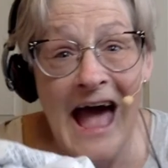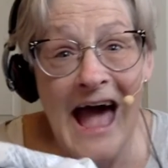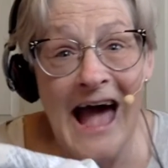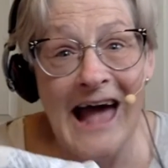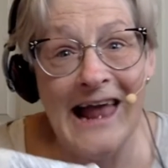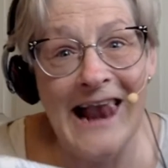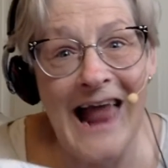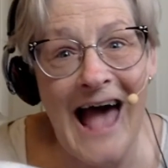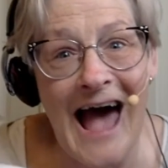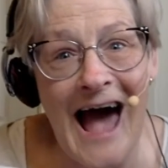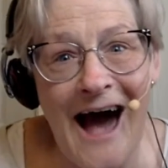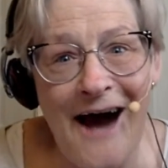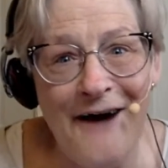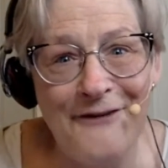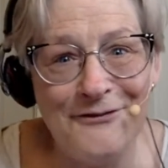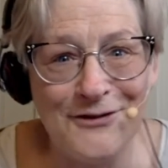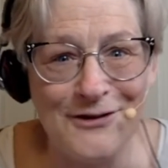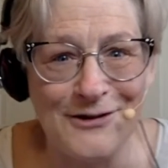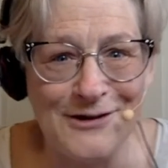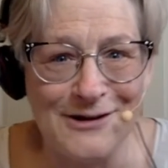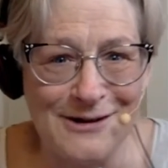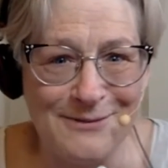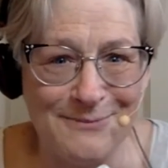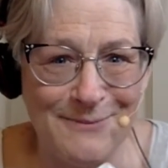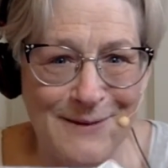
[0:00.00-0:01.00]
And
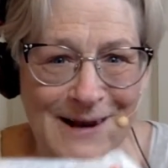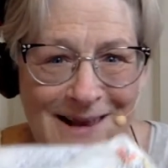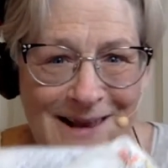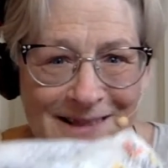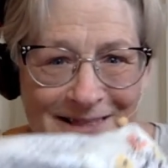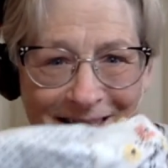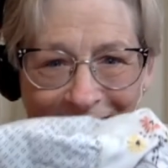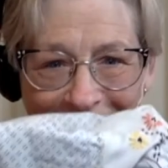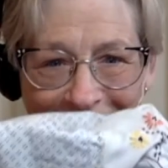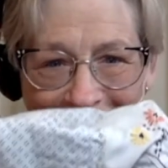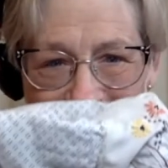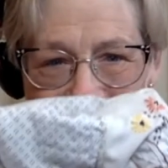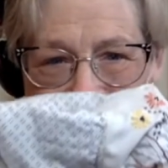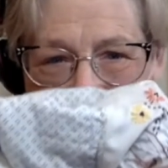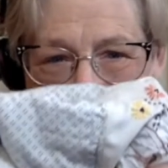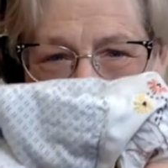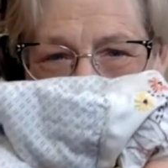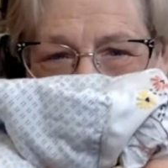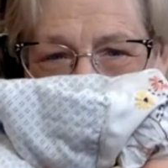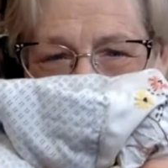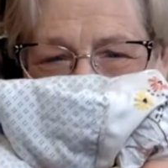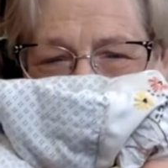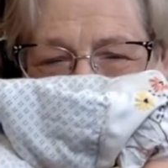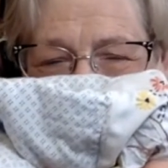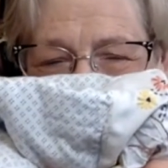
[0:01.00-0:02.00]
after it's been in the
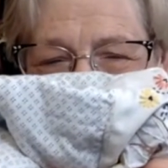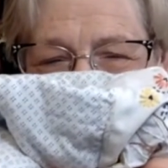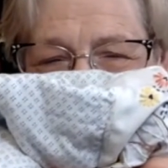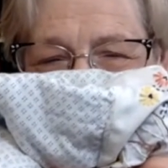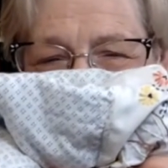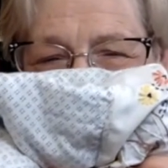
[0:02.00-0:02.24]
laundry,